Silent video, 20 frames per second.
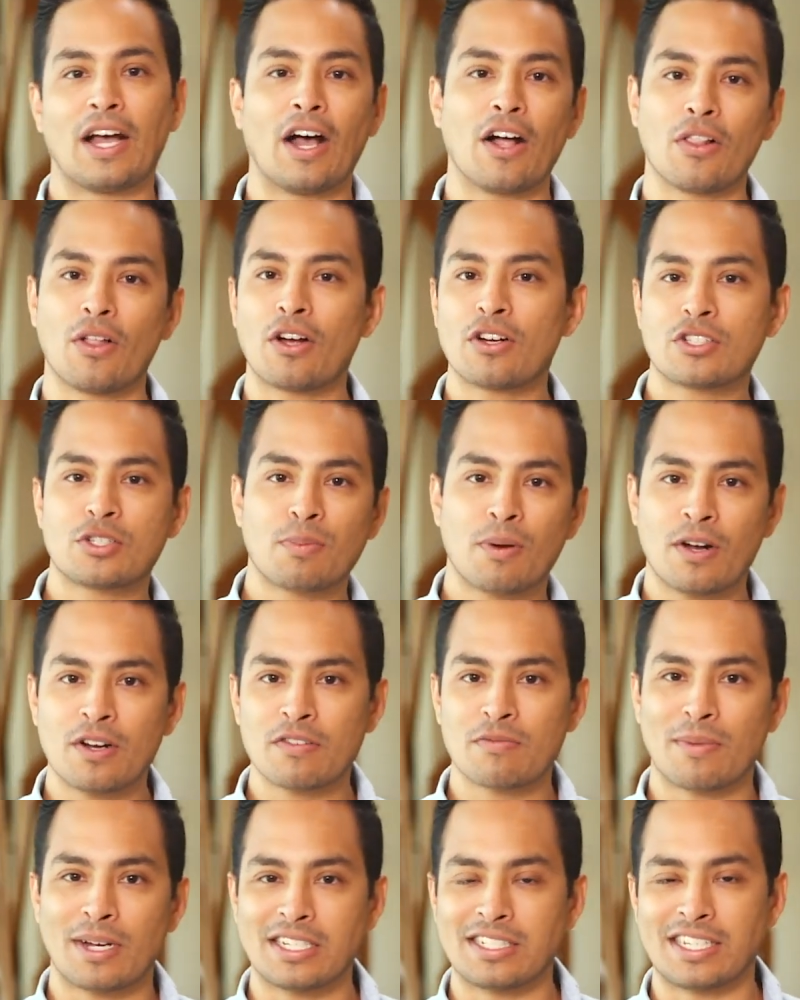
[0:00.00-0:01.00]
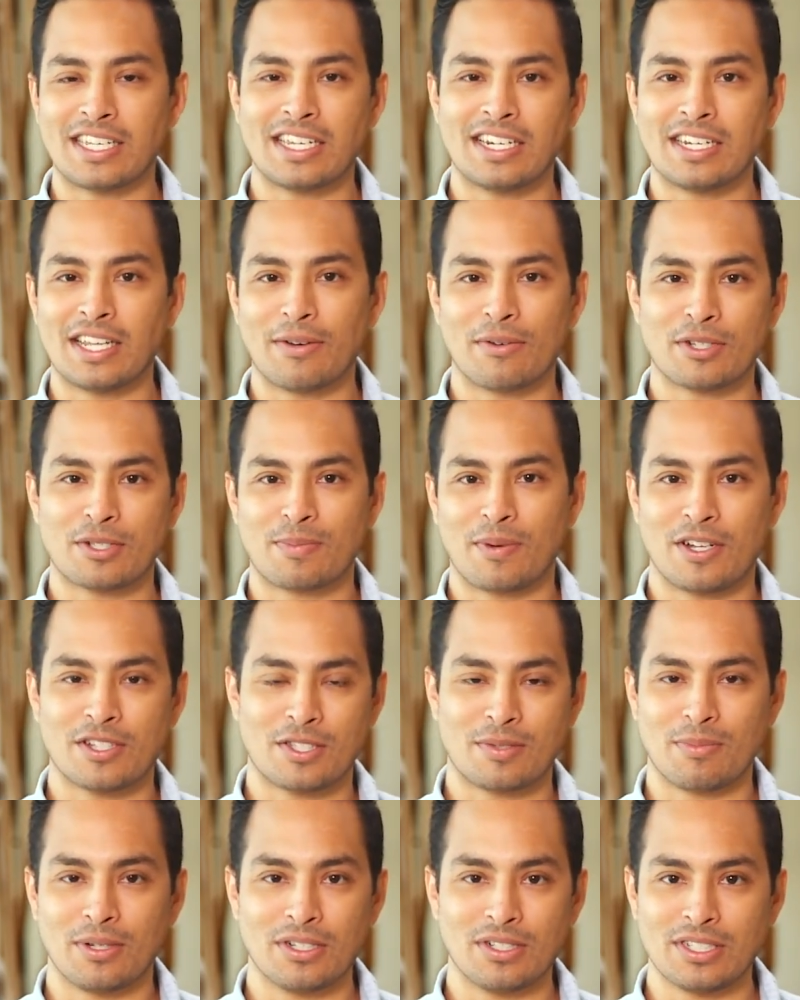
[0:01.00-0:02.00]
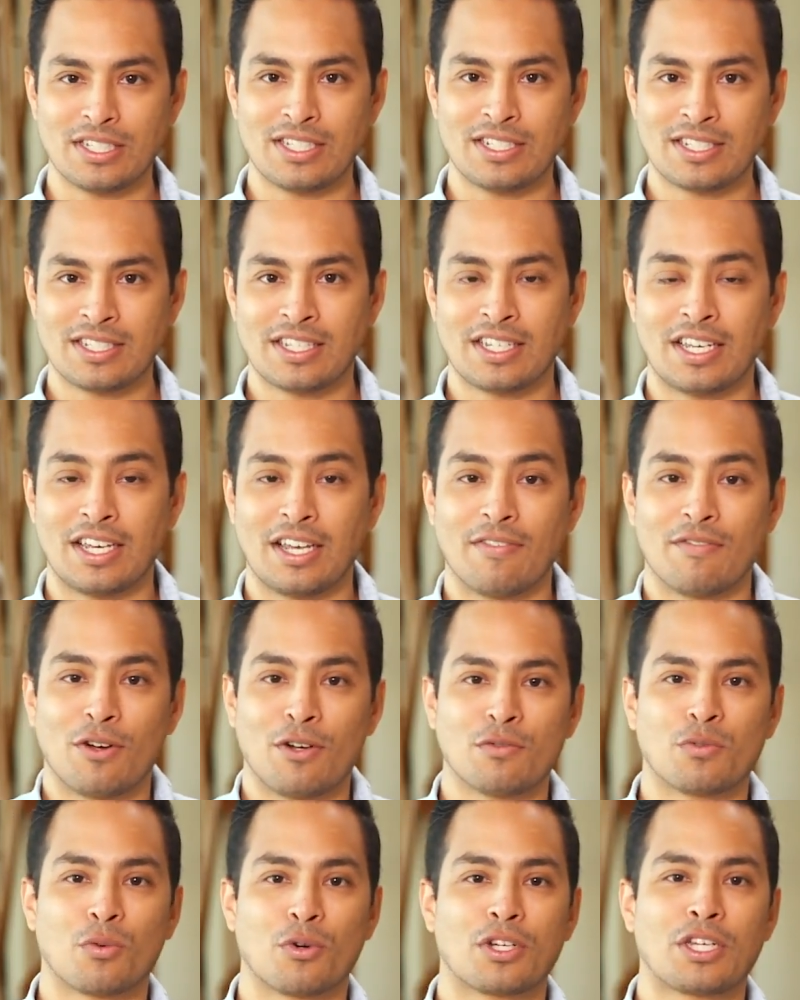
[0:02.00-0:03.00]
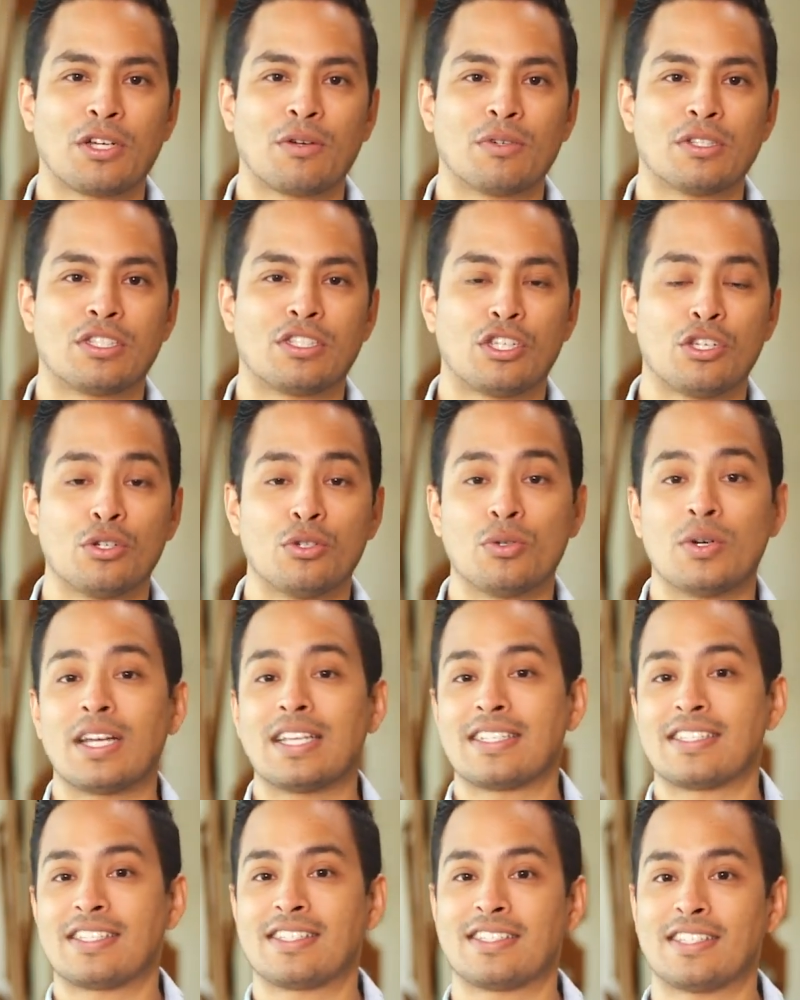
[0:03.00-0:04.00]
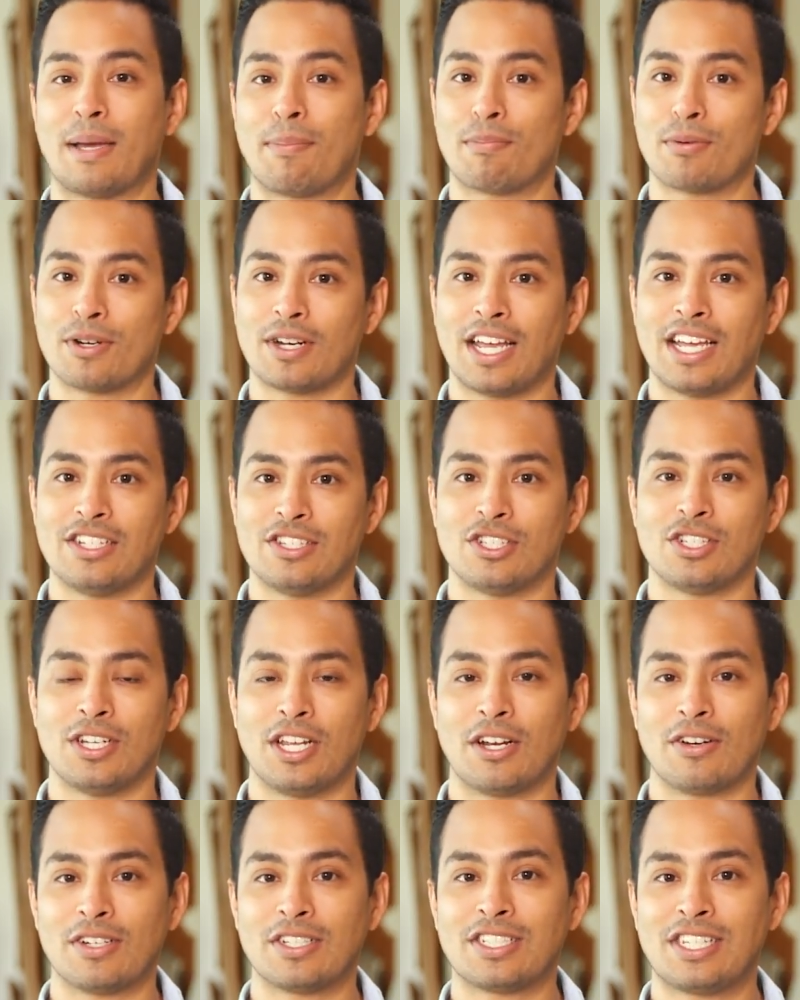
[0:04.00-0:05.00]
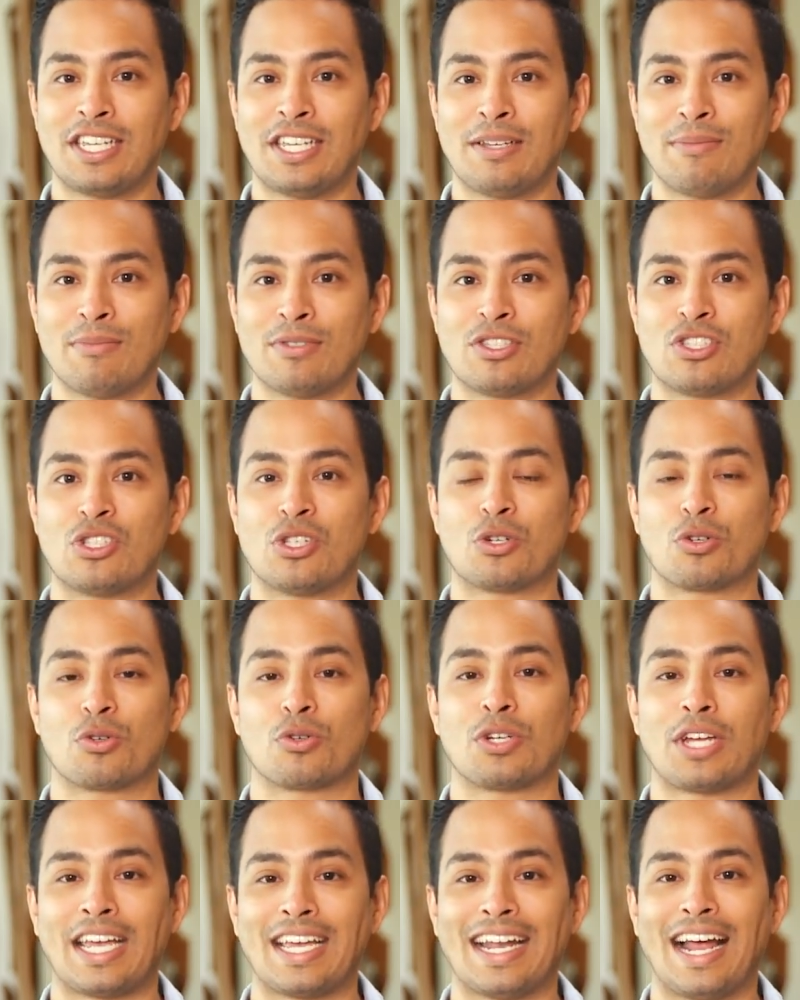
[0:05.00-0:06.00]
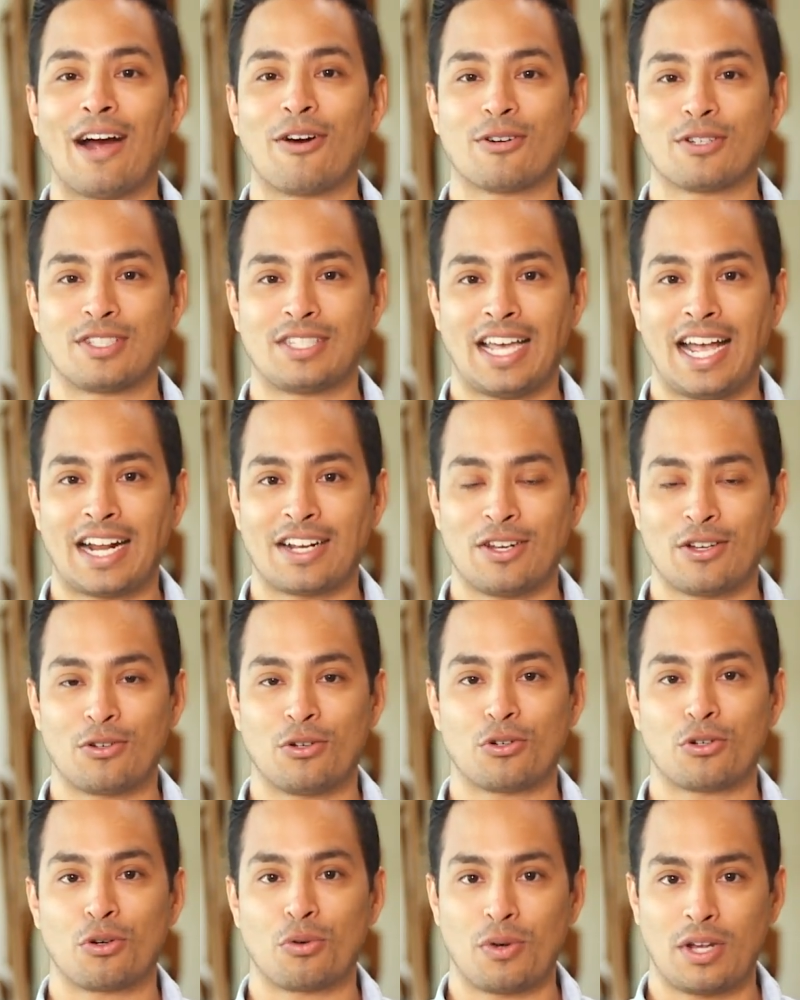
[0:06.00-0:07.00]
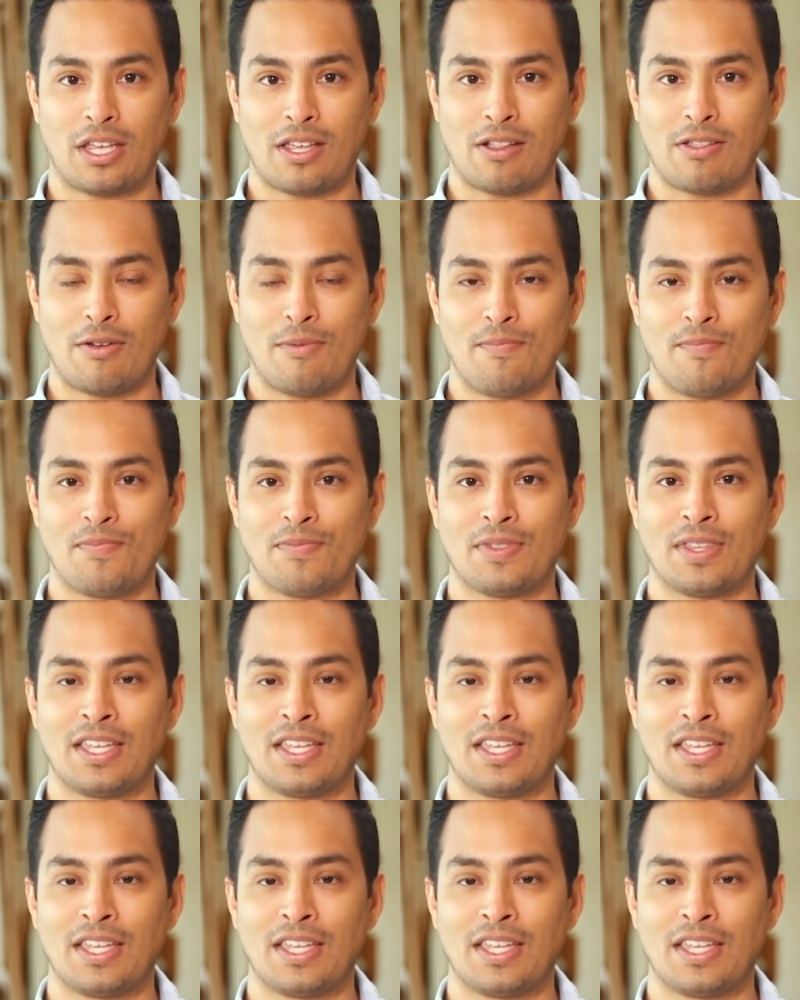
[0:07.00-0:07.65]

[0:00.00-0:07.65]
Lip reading: A large part of my day-to-day responsibilities involved working with two separate engineering teams to create our technical curriculum.